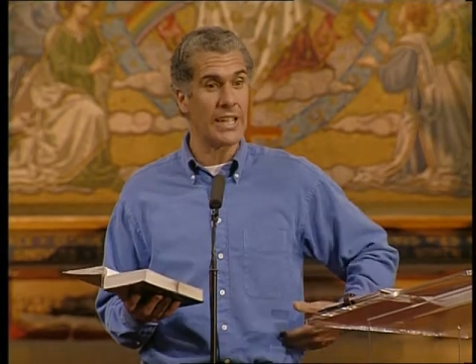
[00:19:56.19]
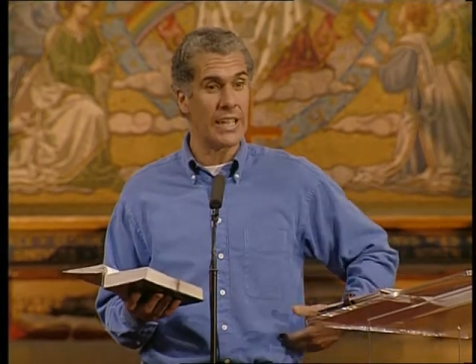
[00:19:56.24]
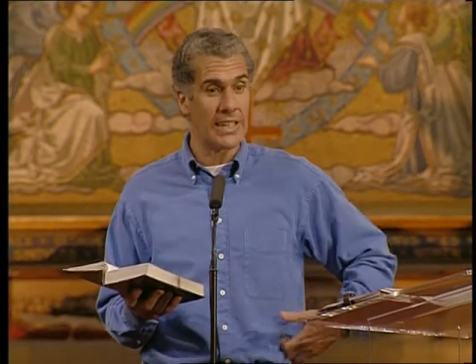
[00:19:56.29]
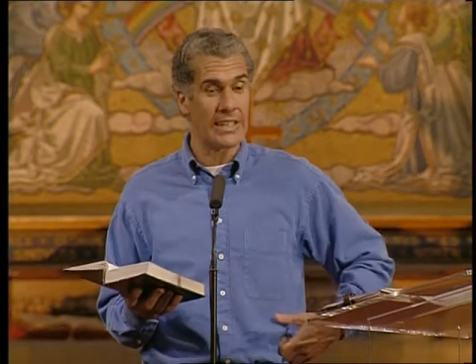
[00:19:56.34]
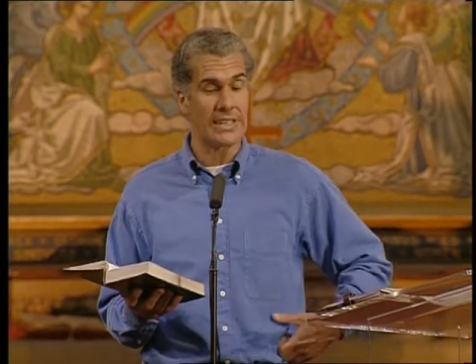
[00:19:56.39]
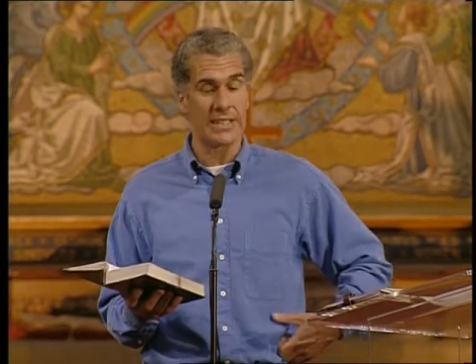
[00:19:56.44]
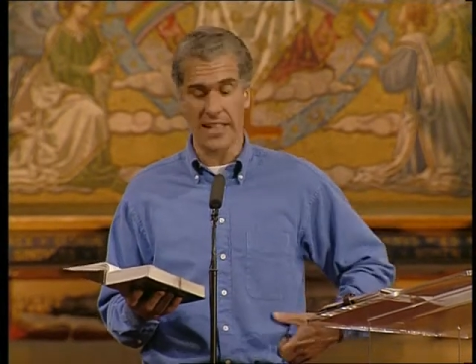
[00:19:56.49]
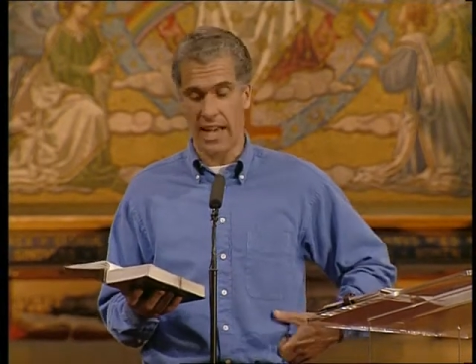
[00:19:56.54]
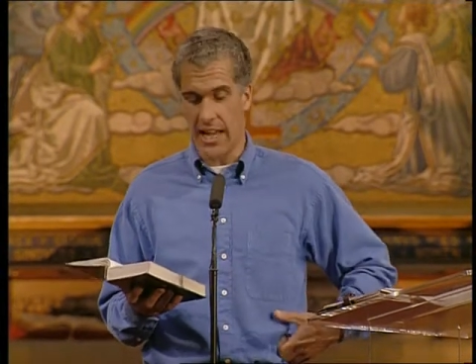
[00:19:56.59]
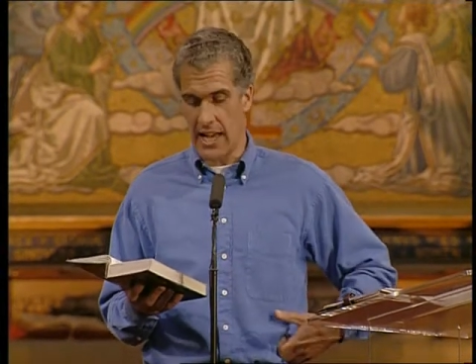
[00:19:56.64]

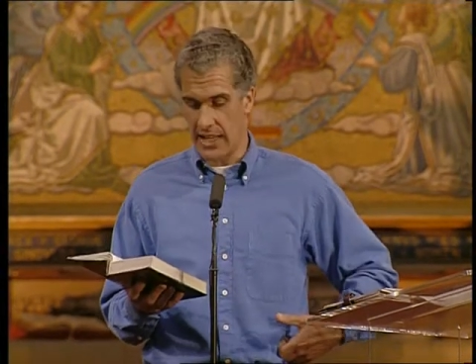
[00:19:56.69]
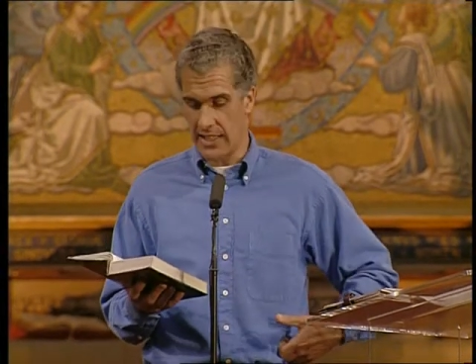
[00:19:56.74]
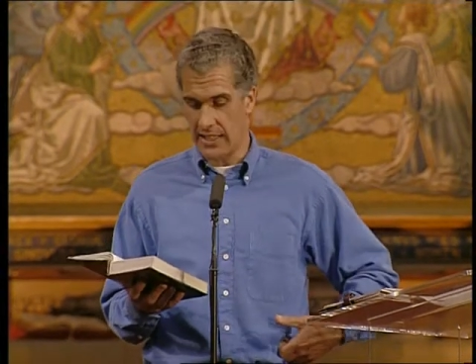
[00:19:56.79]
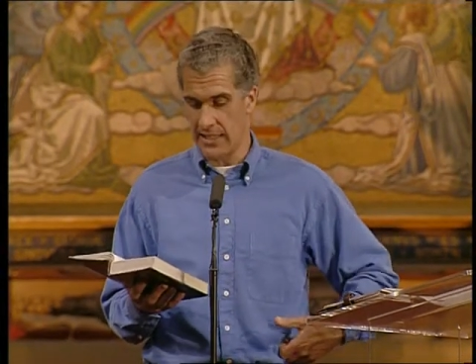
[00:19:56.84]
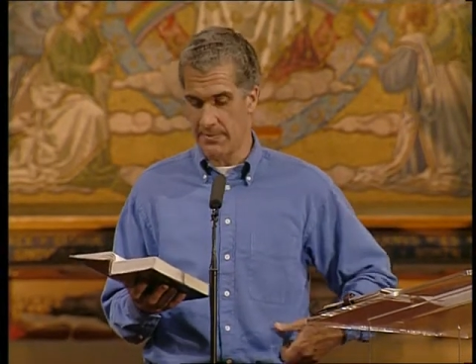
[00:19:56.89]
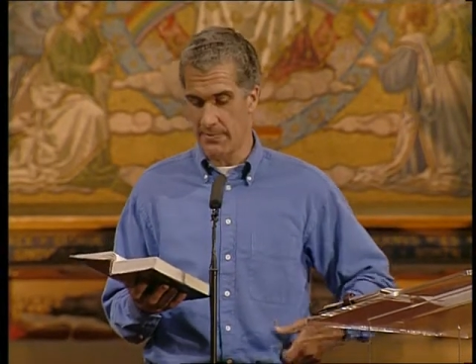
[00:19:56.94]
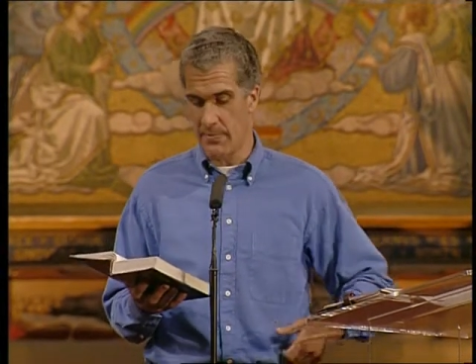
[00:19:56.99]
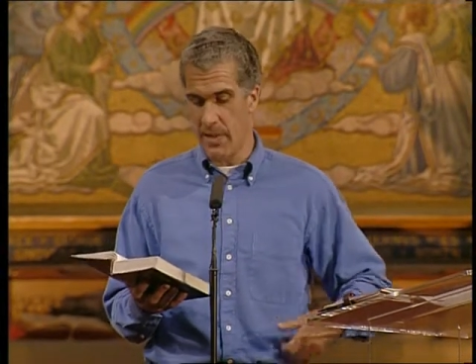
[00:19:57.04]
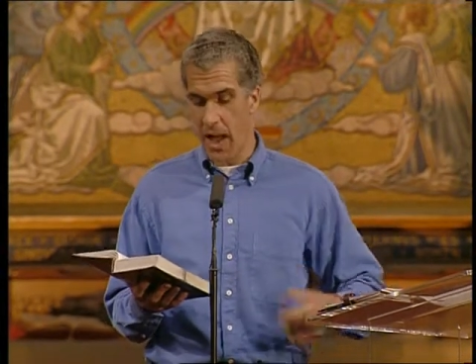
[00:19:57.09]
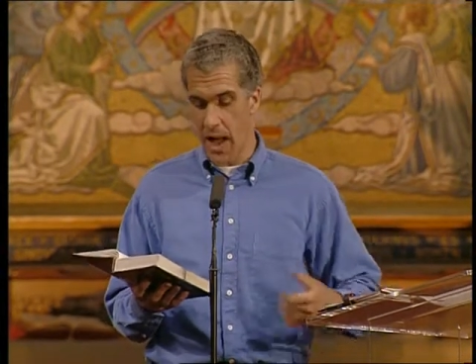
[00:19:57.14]
his
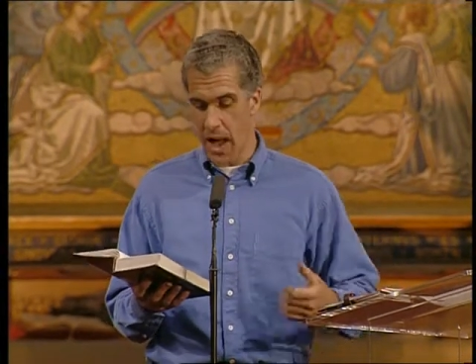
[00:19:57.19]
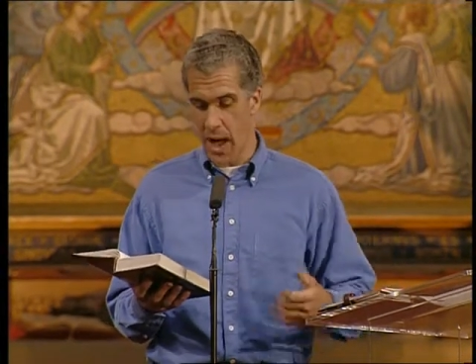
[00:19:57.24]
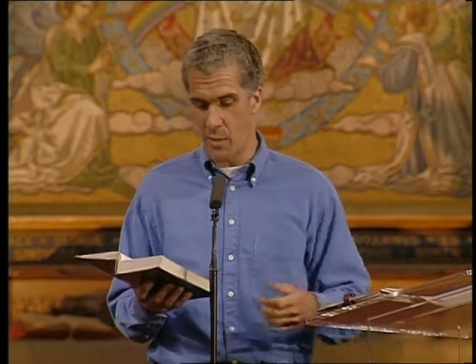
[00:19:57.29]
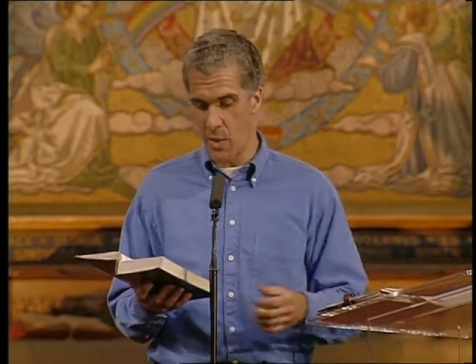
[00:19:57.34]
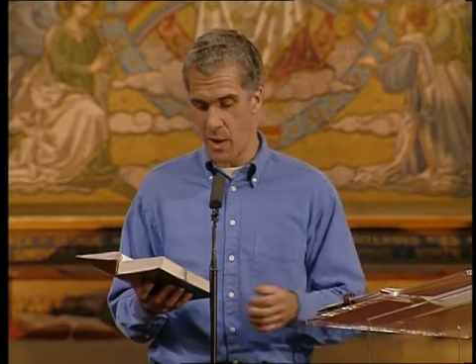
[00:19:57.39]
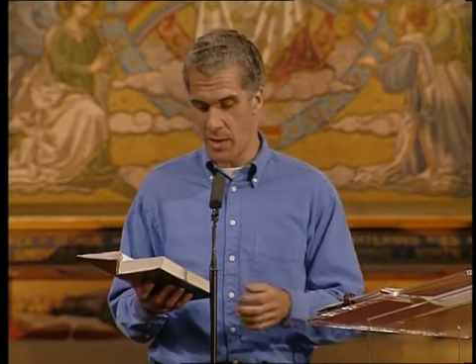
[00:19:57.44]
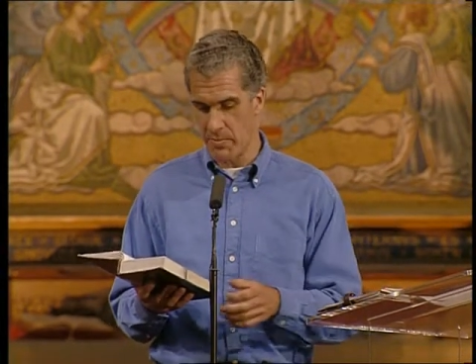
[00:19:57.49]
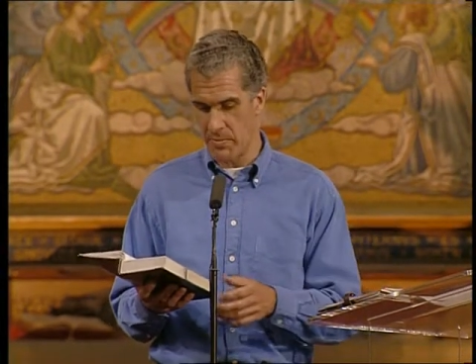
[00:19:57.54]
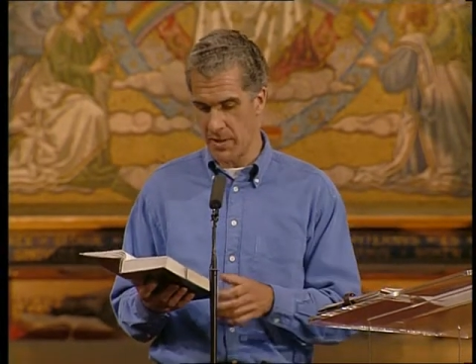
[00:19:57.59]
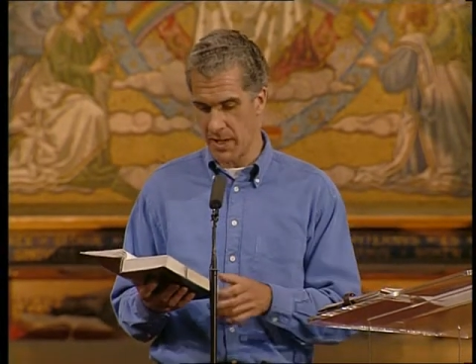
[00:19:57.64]
side, I
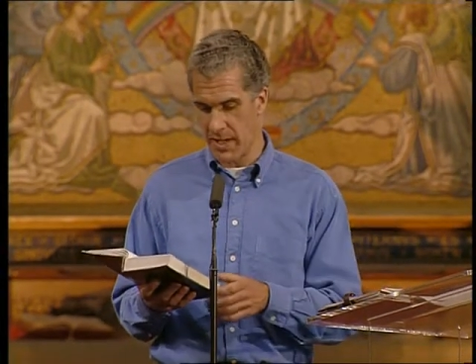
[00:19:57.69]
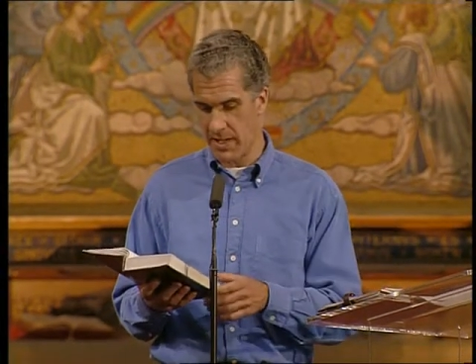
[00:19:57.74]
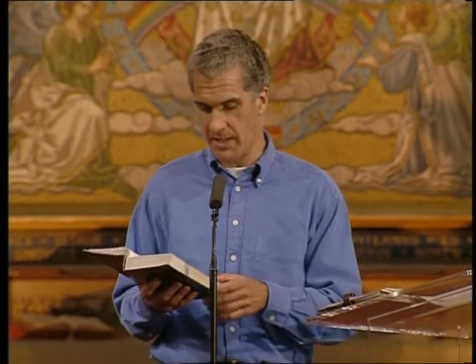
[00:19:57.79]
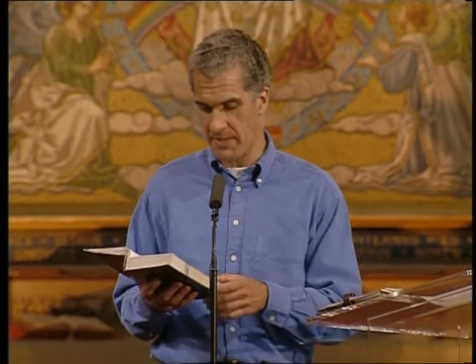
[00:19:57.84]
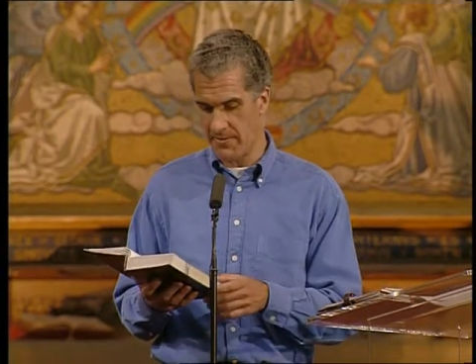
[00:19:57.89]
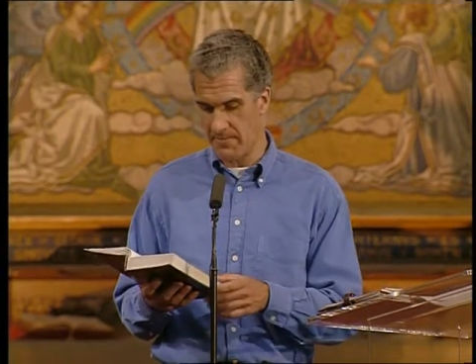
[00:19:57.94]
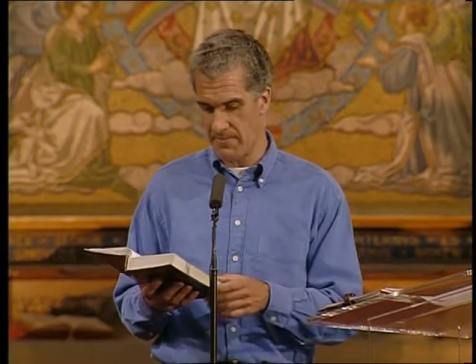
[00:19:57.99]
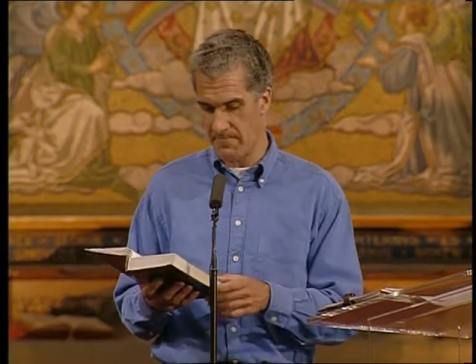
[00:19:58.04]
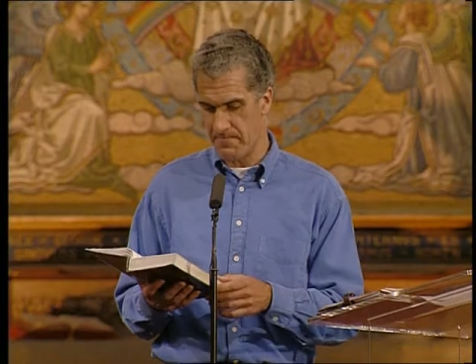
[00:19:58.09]
won't believe.